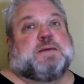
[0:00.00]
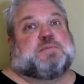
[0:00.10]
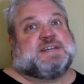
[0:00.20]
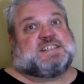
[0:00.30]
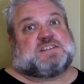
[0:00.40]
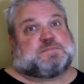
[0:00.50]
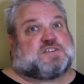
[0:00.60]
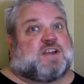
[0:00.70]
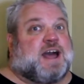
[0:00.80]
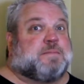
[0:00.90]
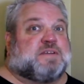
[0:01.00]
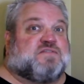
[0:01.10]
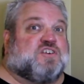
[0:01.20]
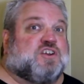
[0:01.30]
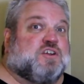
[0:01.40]
Please subscribe if
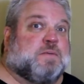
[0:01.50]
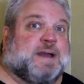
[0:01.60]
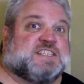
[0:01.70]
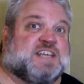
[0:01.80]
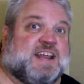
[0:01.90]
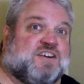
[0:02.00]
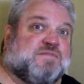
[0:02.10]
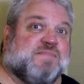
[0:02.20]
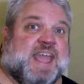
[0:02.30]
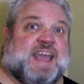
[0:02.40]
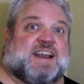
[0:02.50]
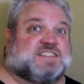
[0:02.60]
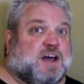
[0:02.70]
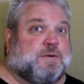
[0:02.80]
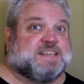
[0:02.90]
you're new to my channel, and
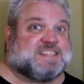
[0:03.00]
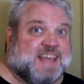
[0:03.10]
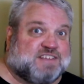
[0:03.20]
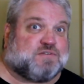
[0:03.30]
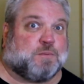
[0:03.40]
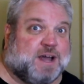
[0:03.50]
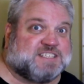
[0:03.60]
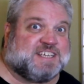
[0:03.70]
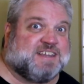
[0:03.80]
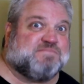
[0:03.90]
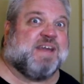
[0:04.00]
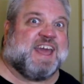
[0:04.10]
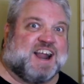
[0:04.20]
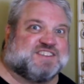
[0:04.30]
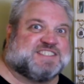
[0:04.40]
as always, thanks for watching,
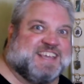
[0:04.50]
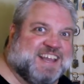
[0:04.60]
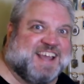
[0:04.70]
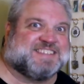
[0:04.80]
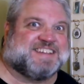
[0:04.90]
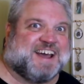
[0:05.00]
and I'll see you next